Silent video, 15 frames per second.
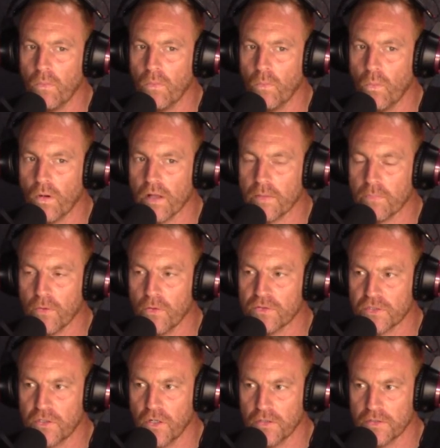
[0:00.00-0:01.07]
But what are the pros
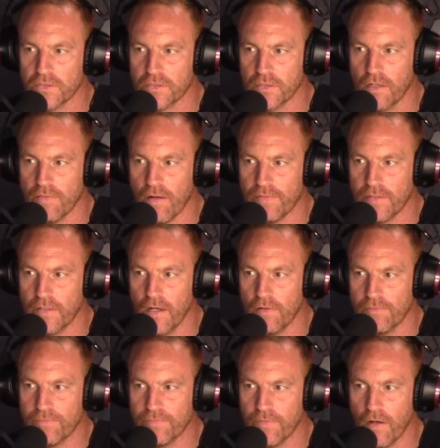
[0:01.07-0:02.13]
and cons of having
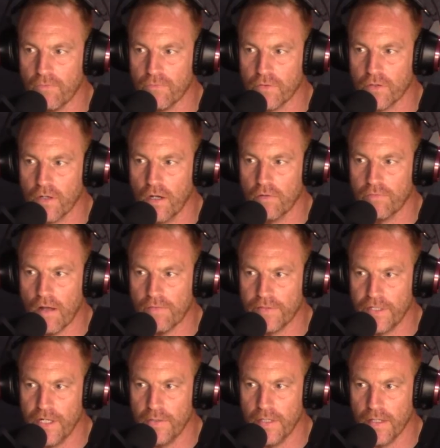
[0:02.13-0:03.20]
of of of having a
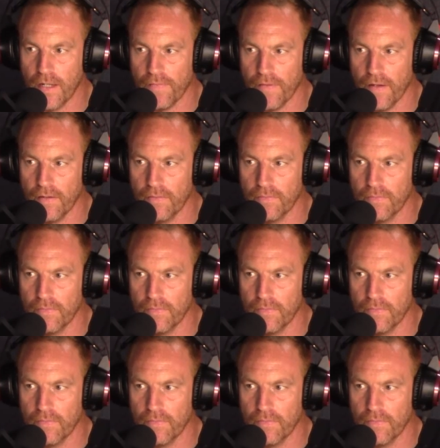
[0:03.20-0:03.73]
unit like that?